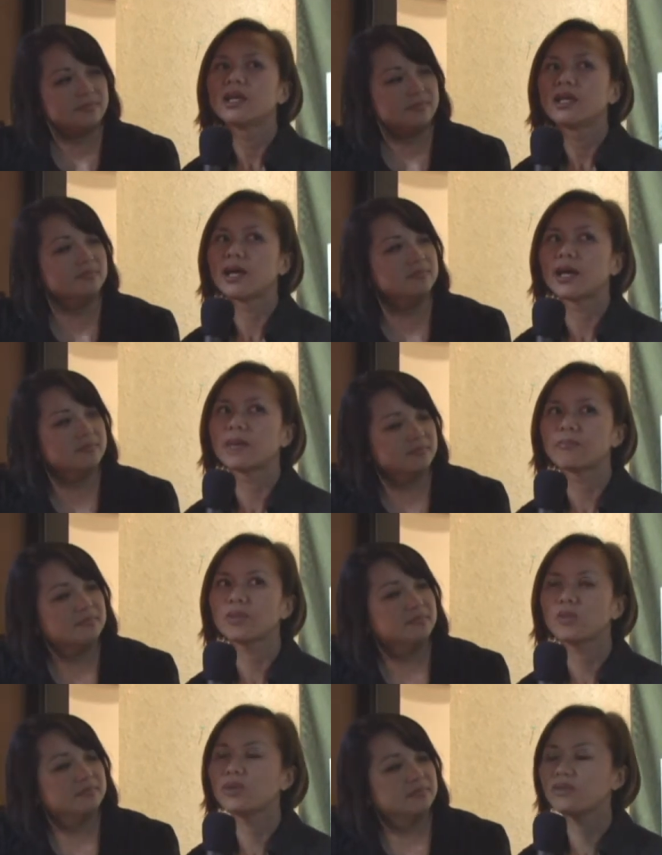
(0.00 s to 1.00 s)
Speaker 1: um,
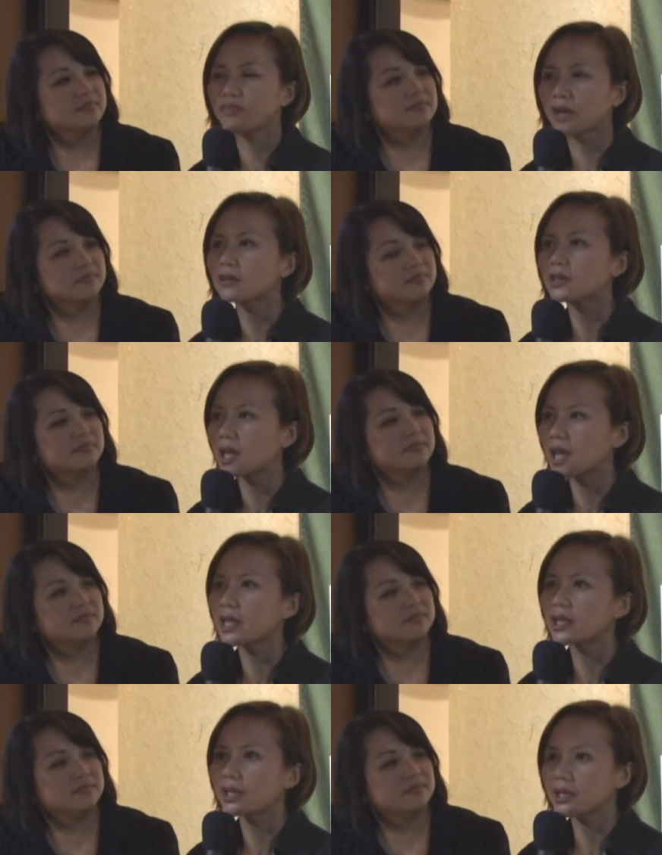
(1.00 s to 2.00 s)
we felt
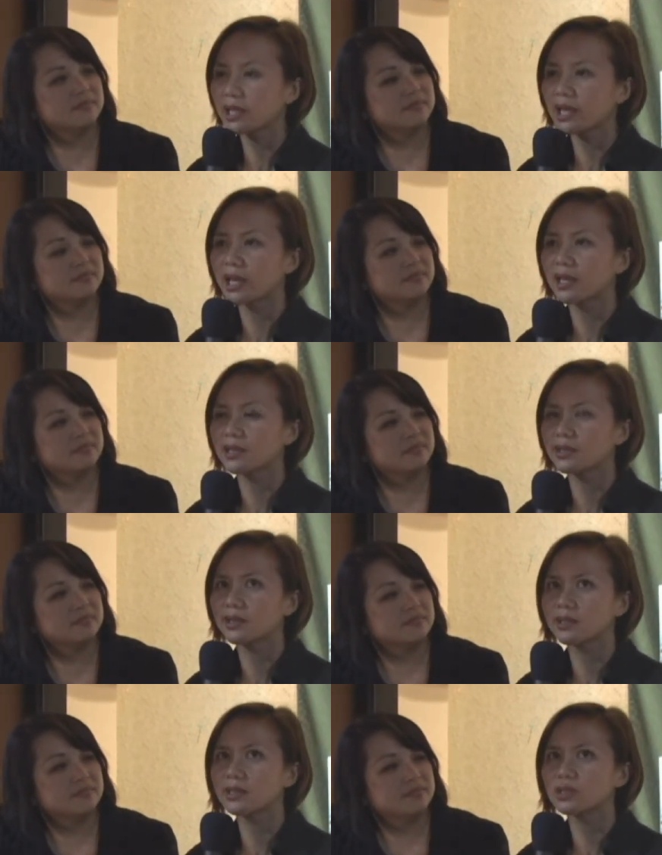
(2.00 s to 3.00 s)
like in the end
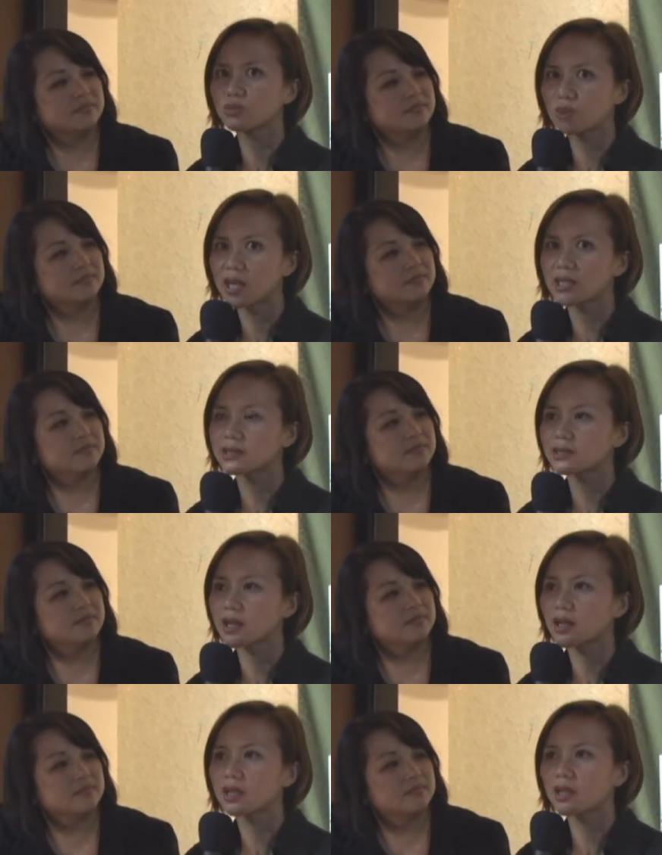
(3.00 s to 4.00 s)
this was
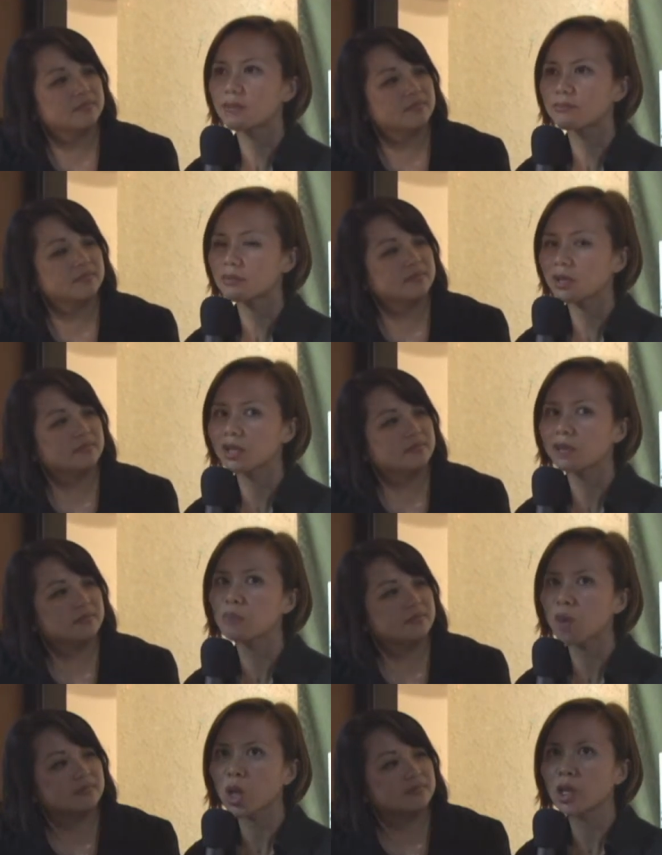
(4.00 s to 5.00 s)
uh, an, an
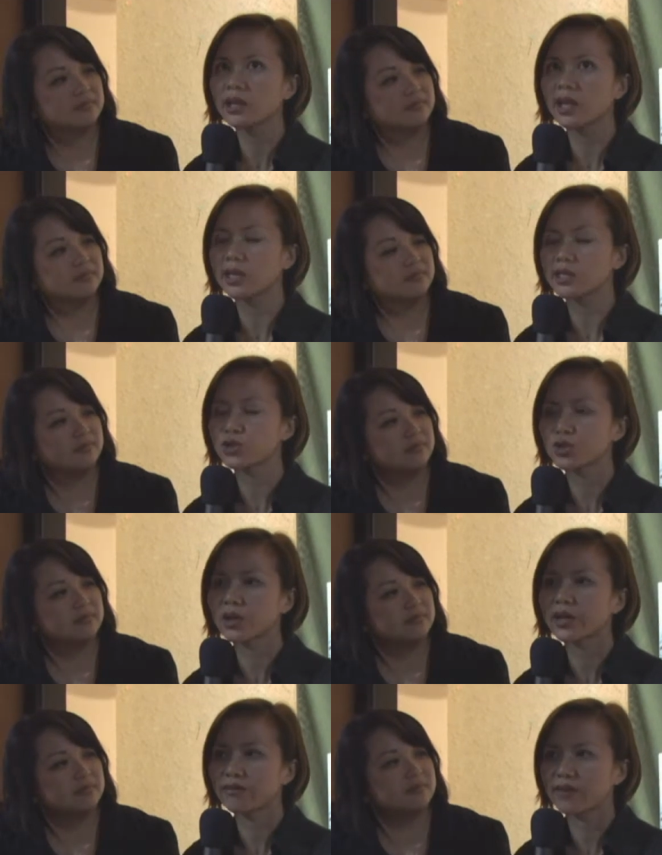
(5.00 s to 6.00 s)
important and
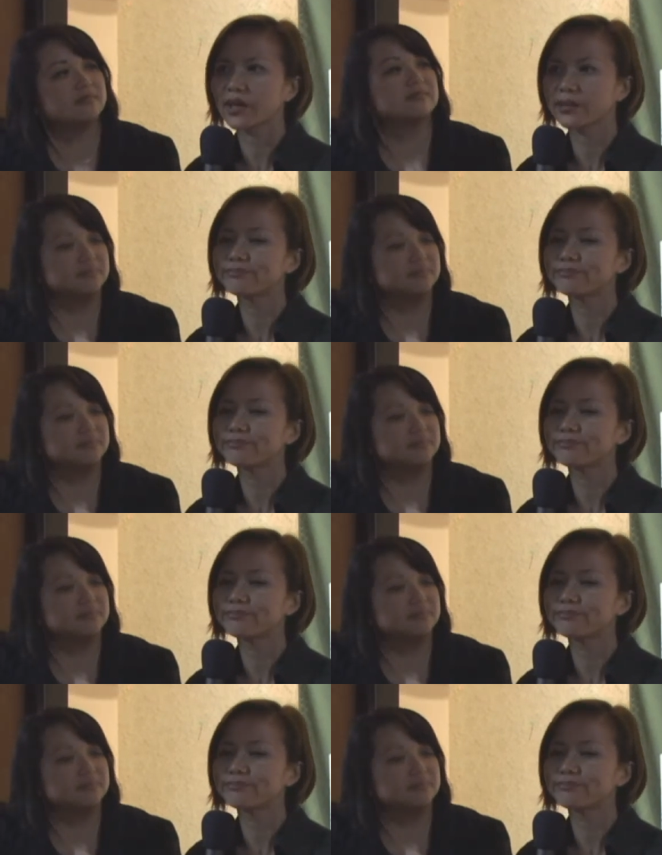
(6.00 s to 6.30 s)
historic event.